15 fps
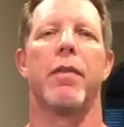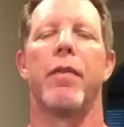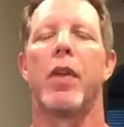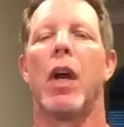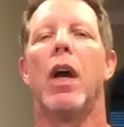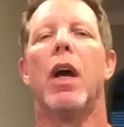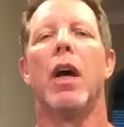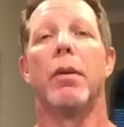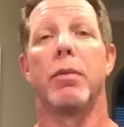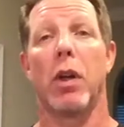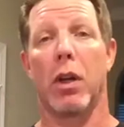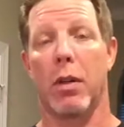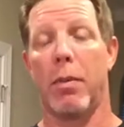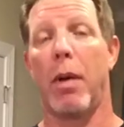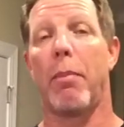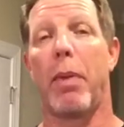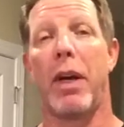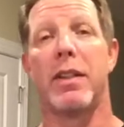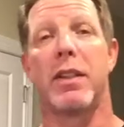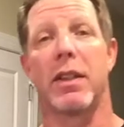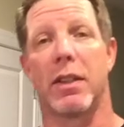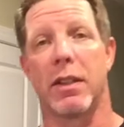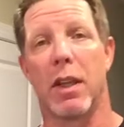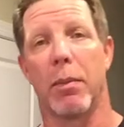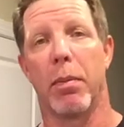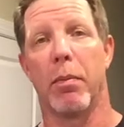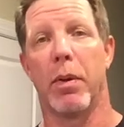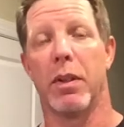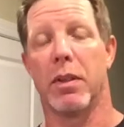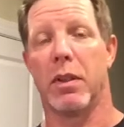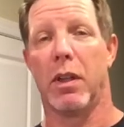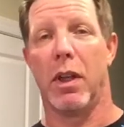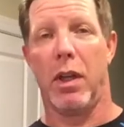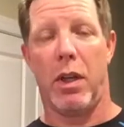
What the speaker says: I'm talking about basic supplements.